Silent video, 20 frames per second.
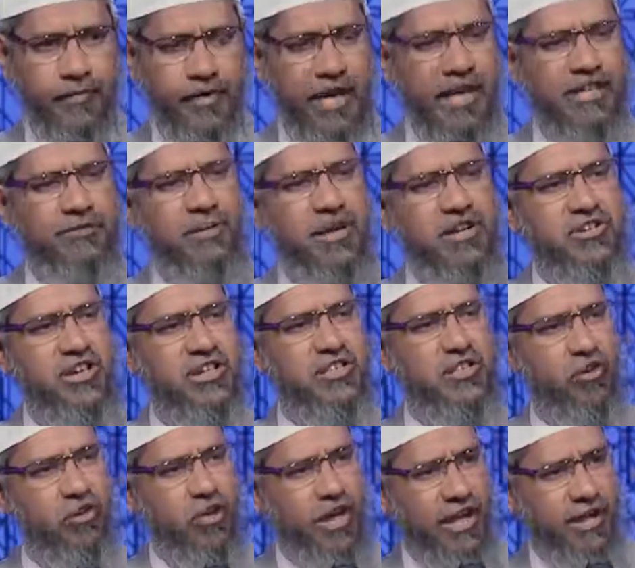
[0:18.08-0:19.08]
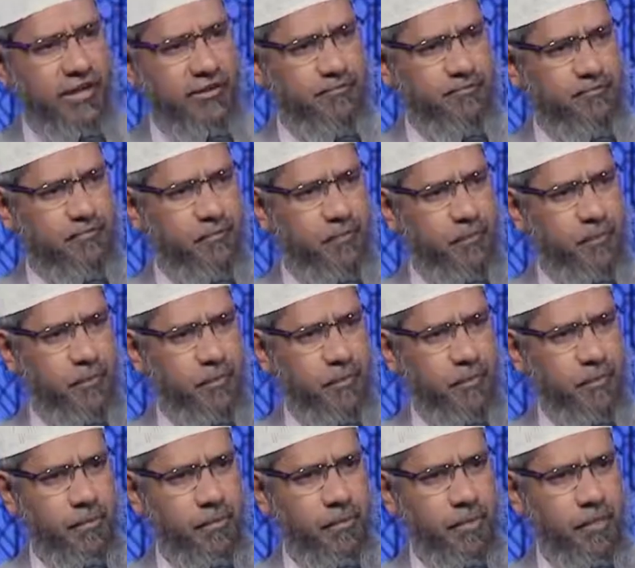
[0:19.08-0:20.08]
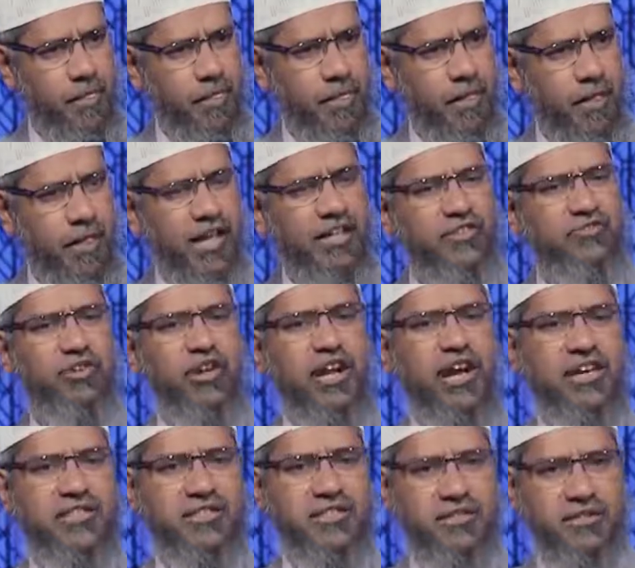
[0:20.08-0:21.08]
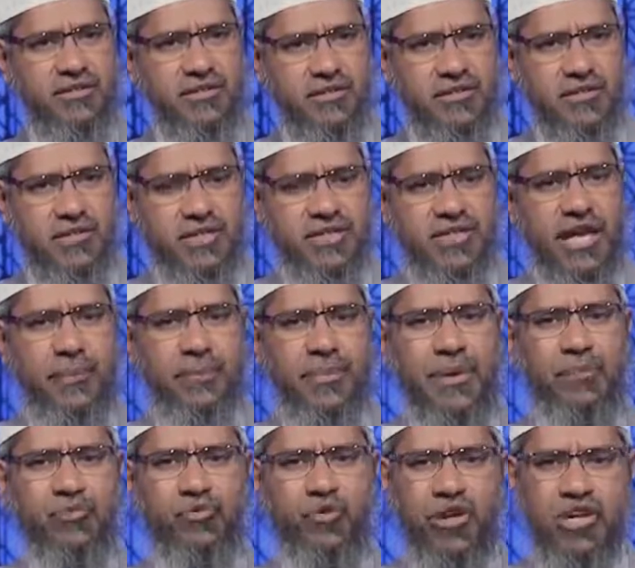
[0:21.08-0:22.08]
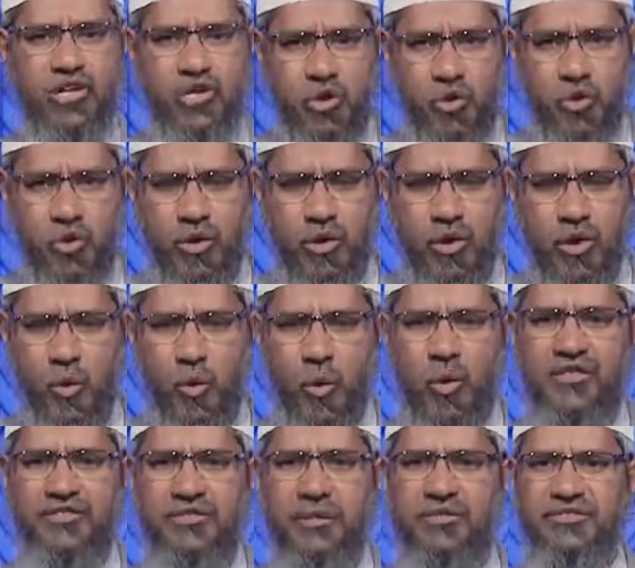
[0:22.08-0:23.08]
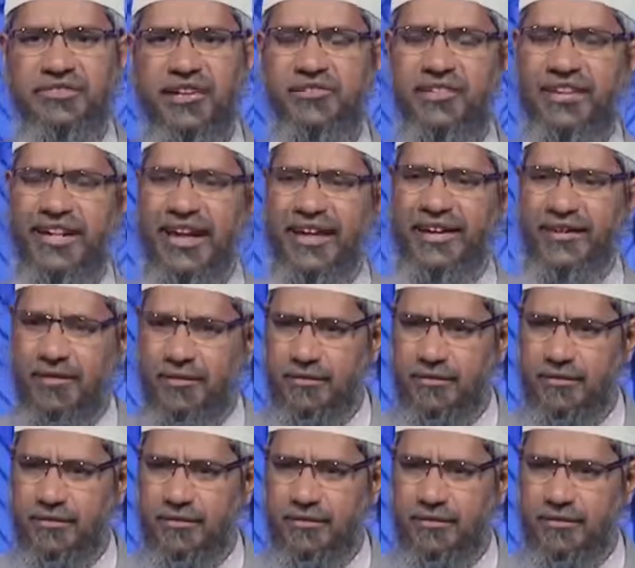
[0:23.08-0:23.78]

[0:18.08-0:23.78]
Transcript: it's mentioned in the Qur'an in Surah Hajj, chapter number 22, verse number 78.